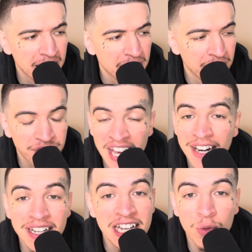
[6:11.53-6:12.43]
If they had
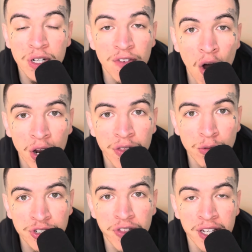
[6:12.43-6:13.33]
to get rid of all of
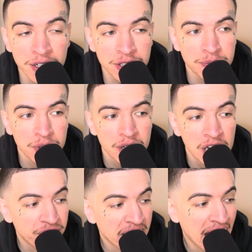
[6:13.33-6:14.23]
those things,
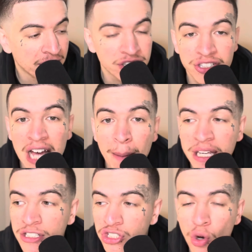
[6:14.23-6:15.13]
if they had to stop
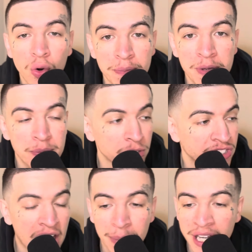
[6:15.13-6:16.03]
controlling people,
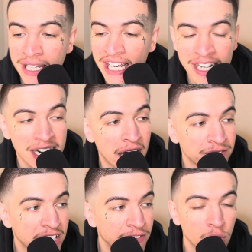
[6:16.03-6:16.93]
stop getting in and out of
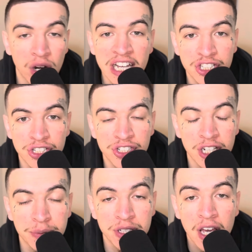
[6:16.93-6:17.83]
different
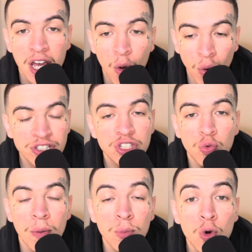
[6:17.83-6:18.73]
relationships, once you
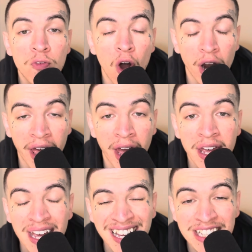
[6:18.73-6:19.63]
remove all of that,
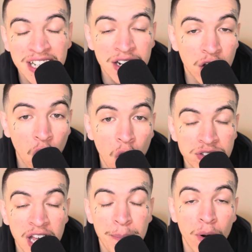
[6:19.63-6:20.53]
it's going to cause
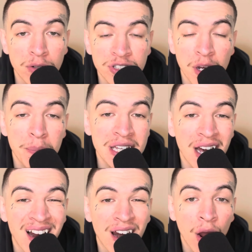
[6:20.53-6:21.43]
that person to be
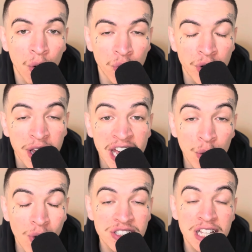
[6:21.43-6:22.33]
alone. And
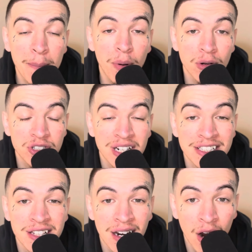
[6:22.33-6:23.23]
once that person is
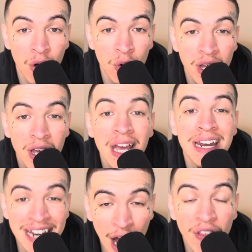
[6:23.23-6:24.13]
alone,
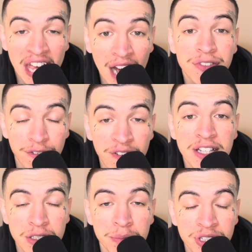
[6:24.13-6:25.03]
now they have to
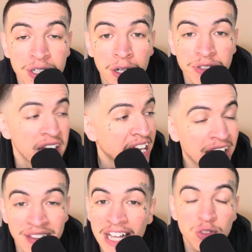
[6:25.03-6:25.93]
face themselves.
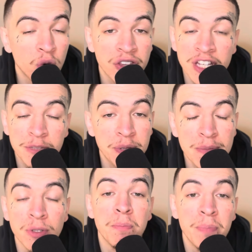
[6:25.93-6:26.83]
And that's one of these
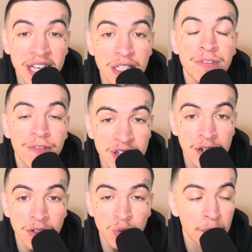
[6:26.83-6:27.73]
people's biggest
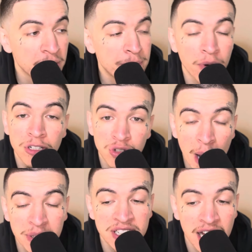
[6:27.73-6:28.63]
fears. When people are
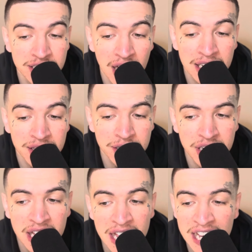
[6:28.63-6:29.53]
traumatized like this
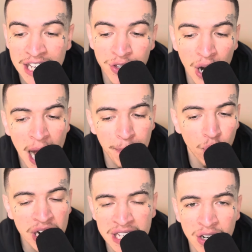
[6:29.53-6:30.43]
and they're
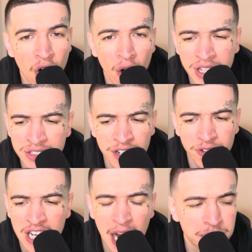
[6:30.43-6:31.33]
operating in all these
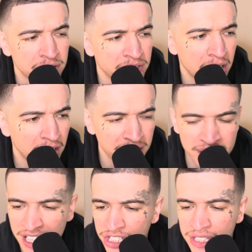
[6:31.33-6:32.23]
different types of
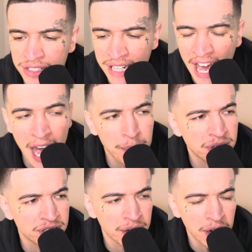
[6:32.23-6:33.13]
addictions and
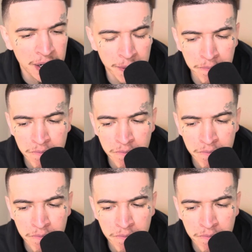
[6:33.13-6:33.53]
habits and